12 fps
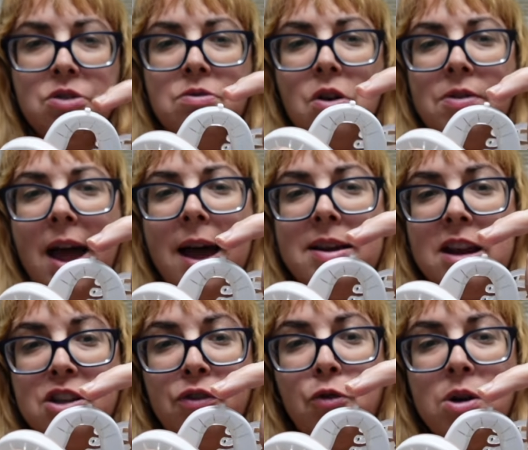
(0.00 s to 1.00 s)
You know that
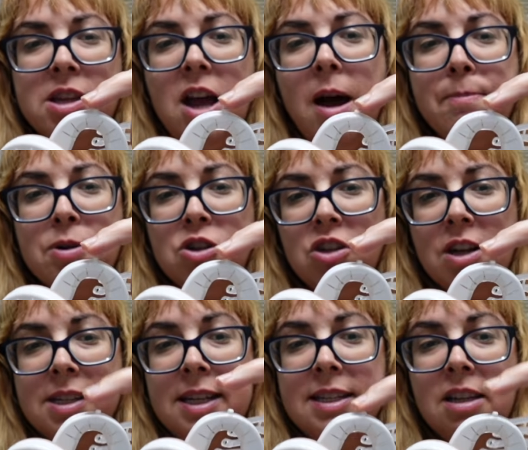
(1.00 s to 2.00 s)
it's for the uppers
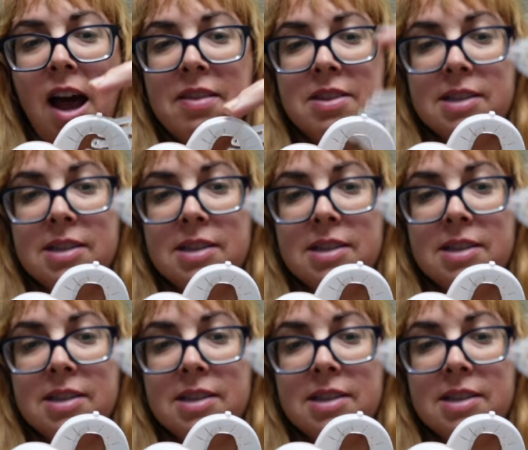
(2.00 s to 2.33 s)
because it's got